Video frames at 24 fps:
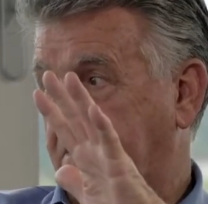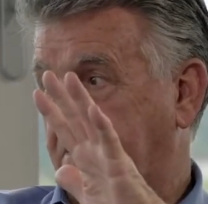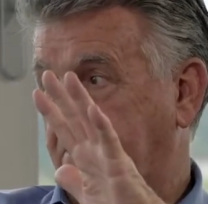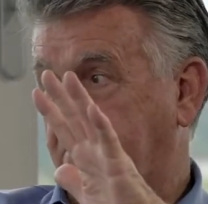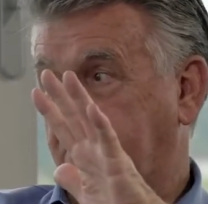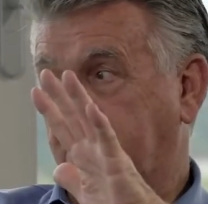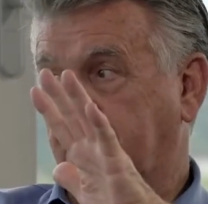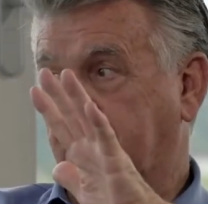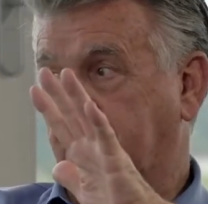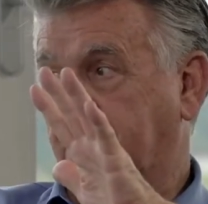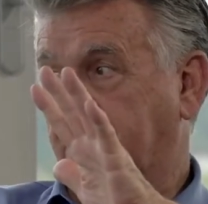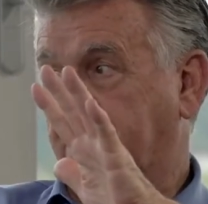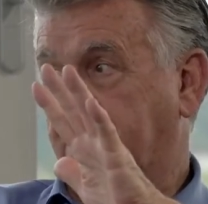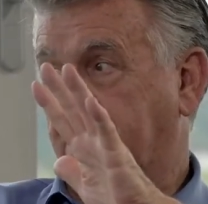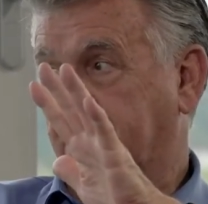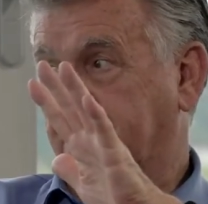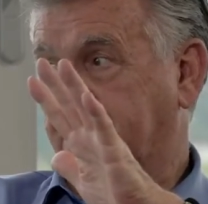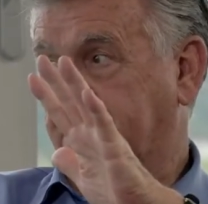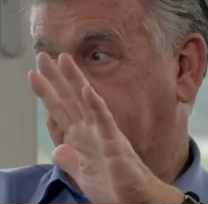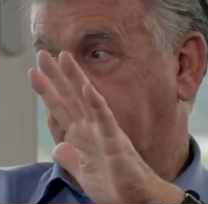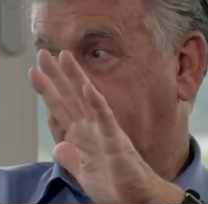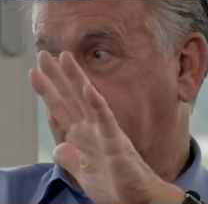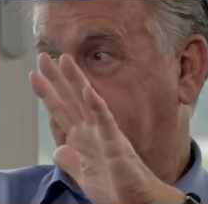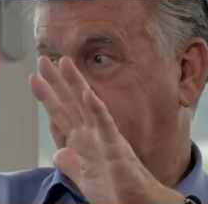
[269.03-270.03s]
You got
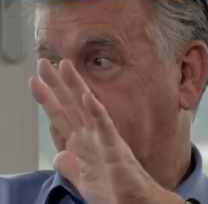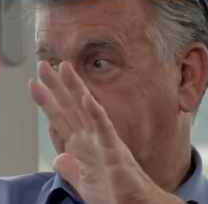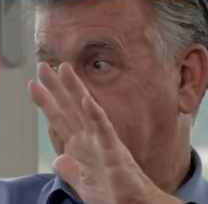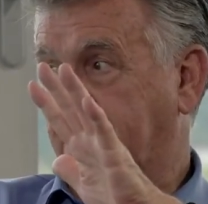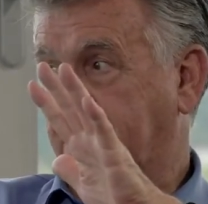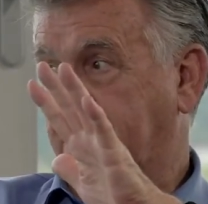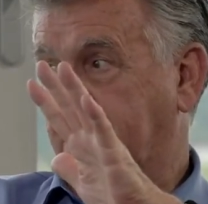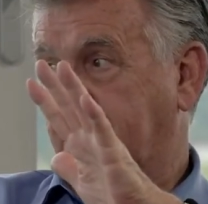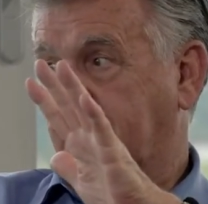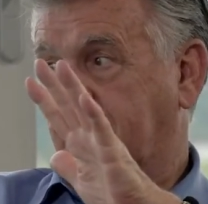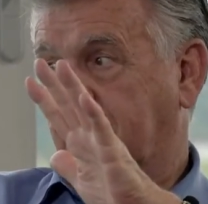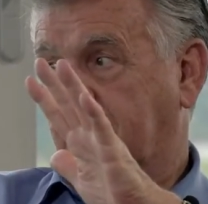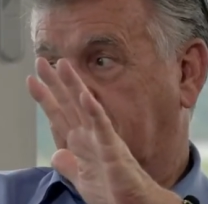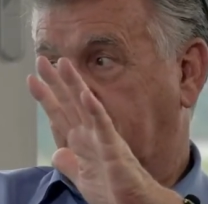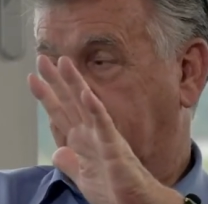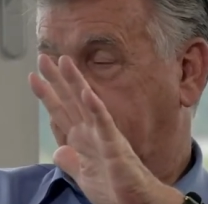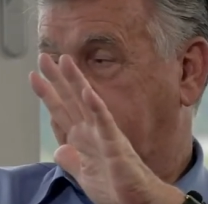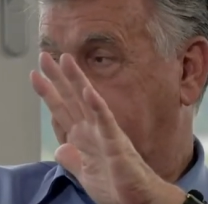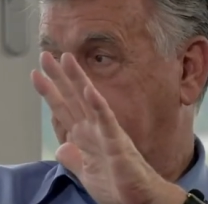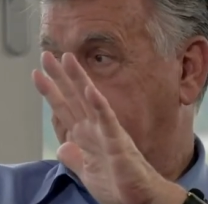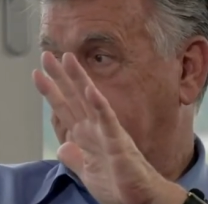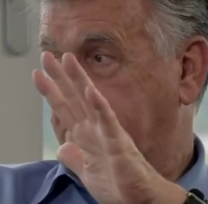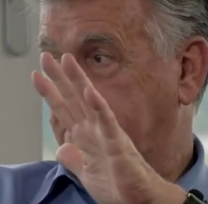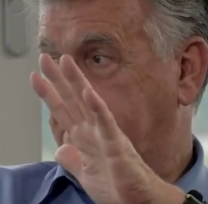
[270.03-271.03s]
knocked down
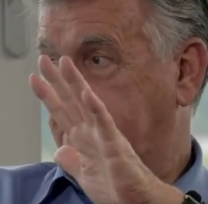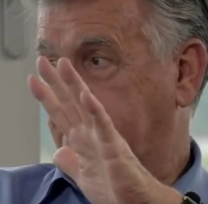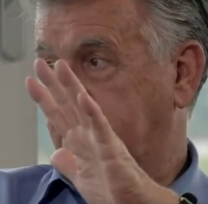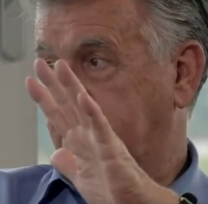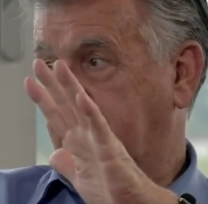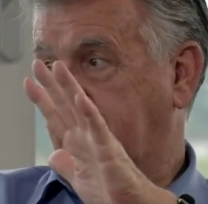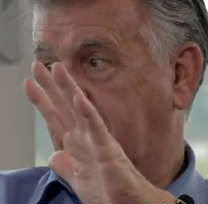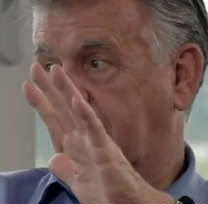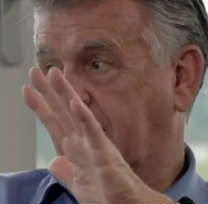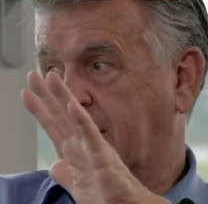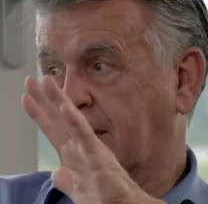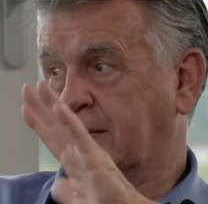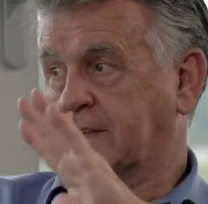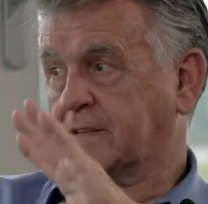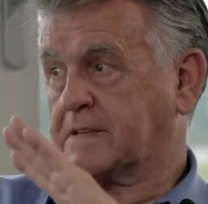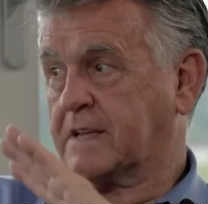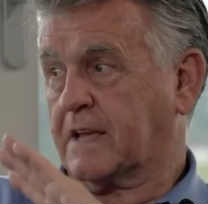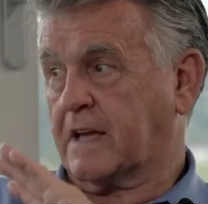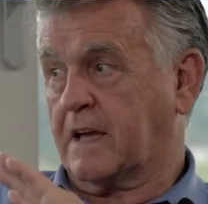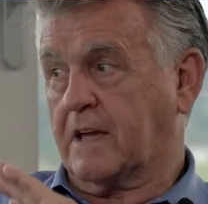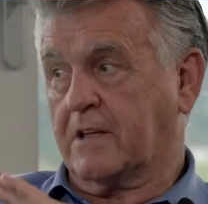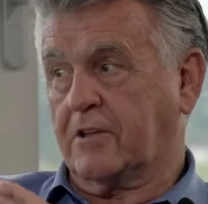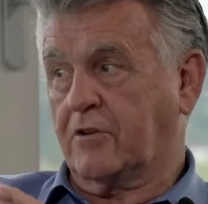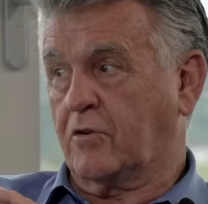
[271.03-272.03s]
on the 8th
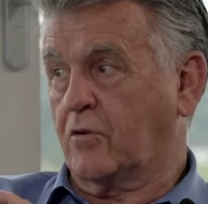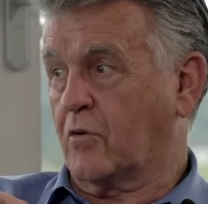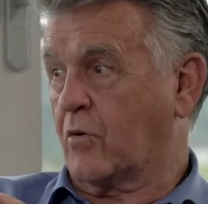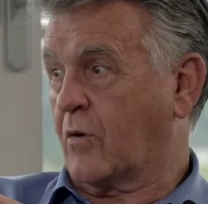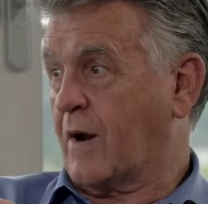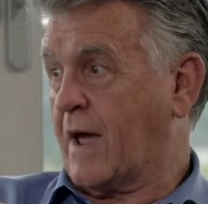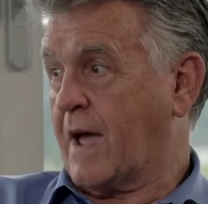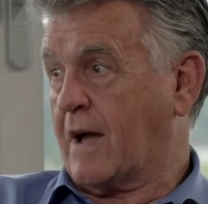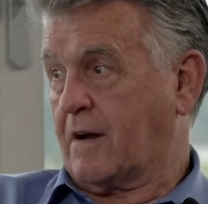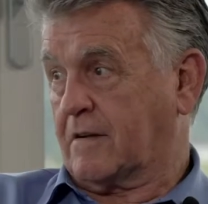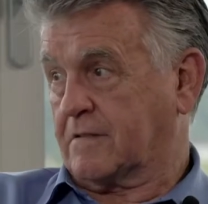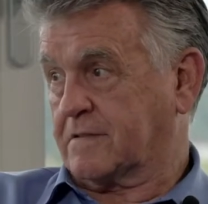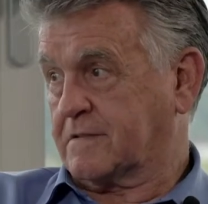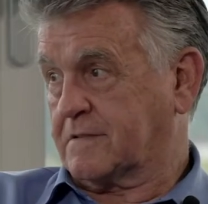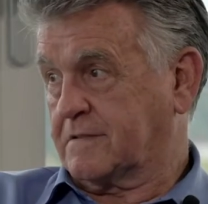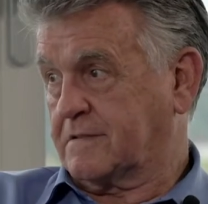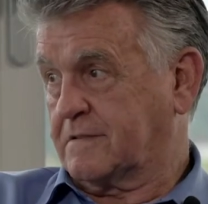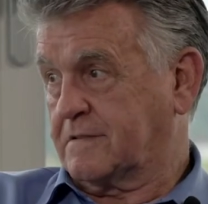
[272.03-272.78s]
set, you're out.